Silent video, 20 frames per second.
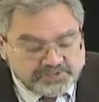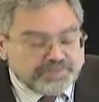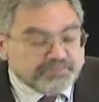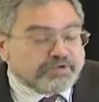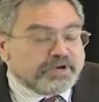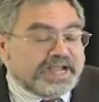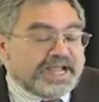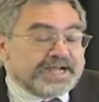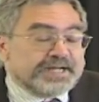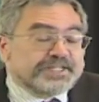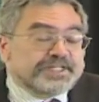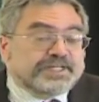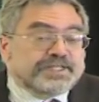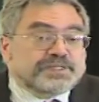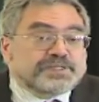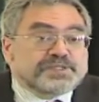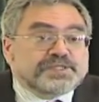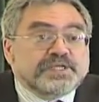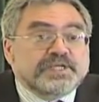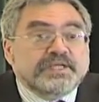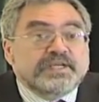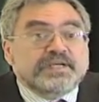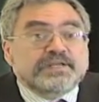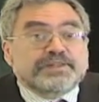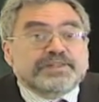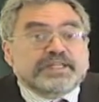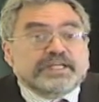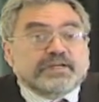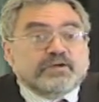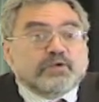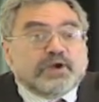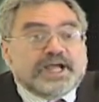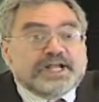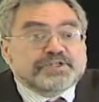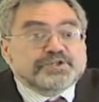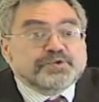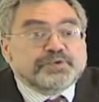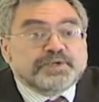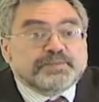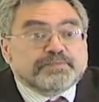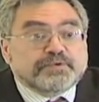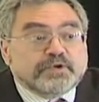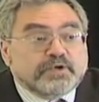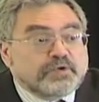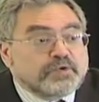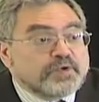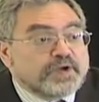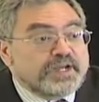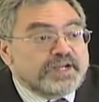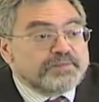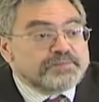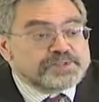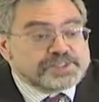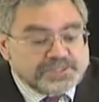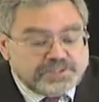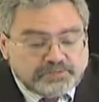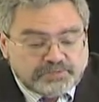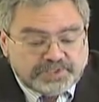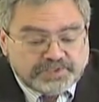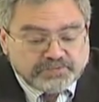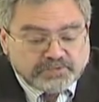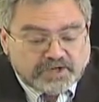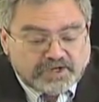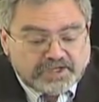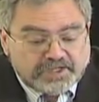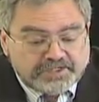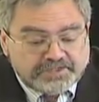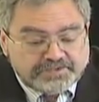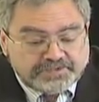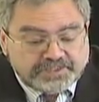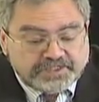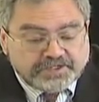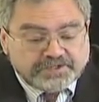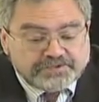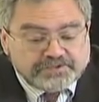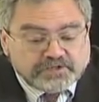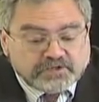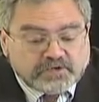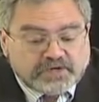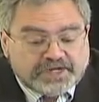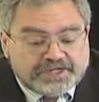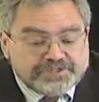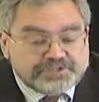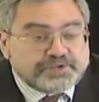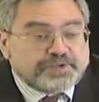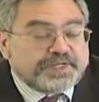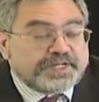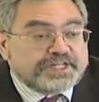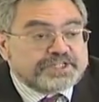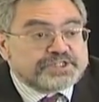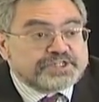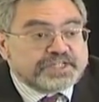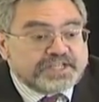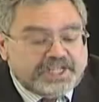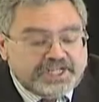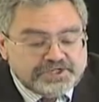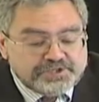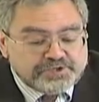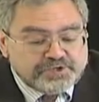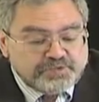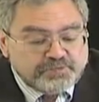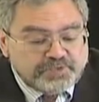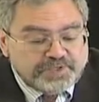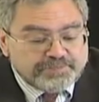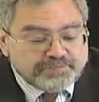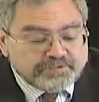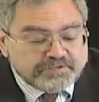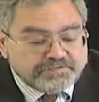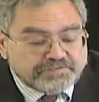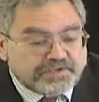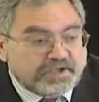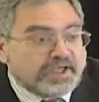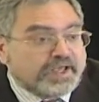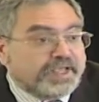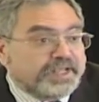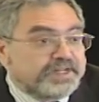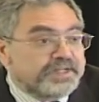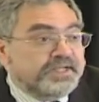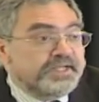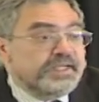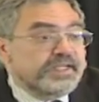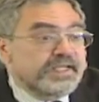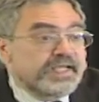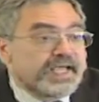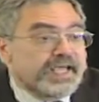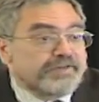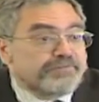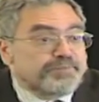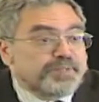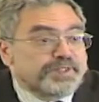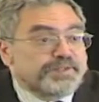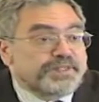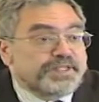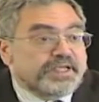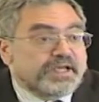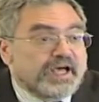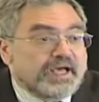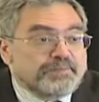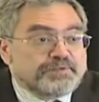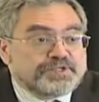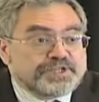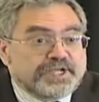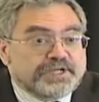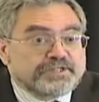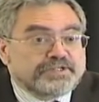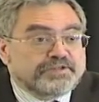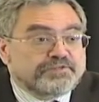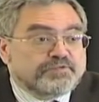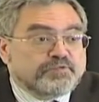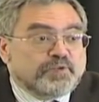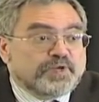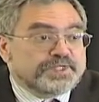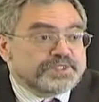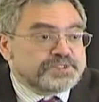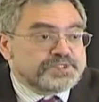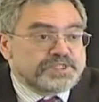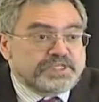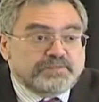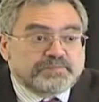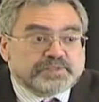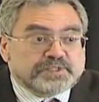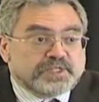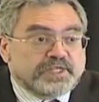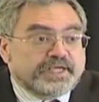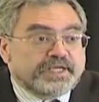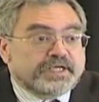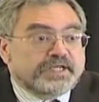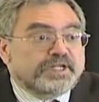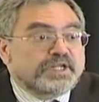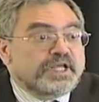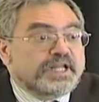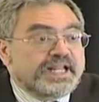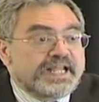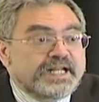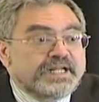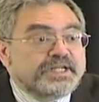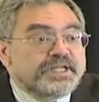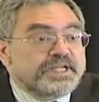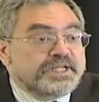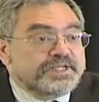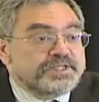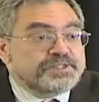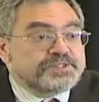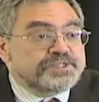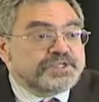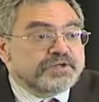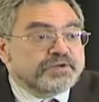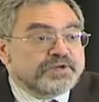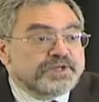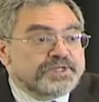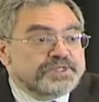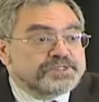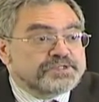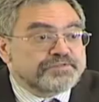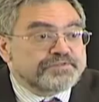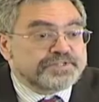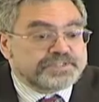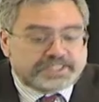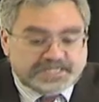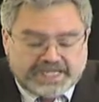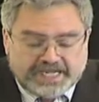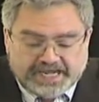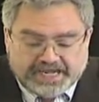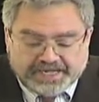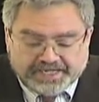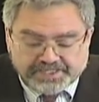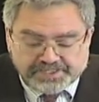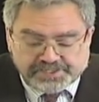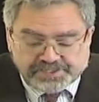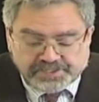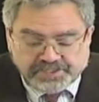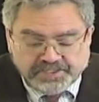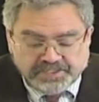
practice, the graduate programs that we run, and the undergraduate education we provide have been the object of what seems like an unending series of attacks.